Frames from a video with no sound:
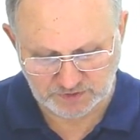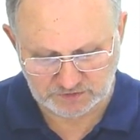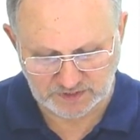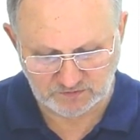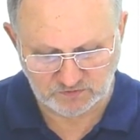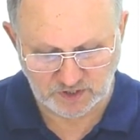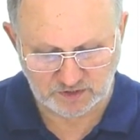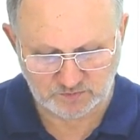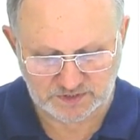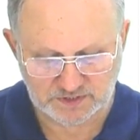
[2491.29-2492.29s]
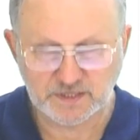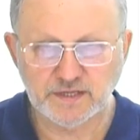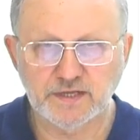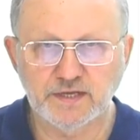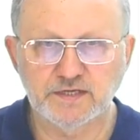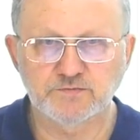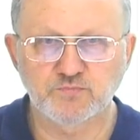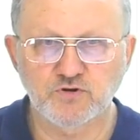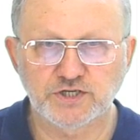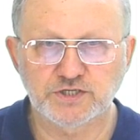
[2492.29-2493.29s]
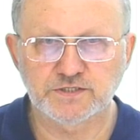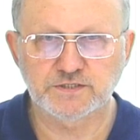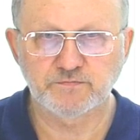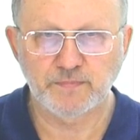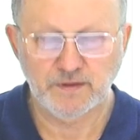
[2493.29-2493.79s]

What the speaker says: between volumes and pressures,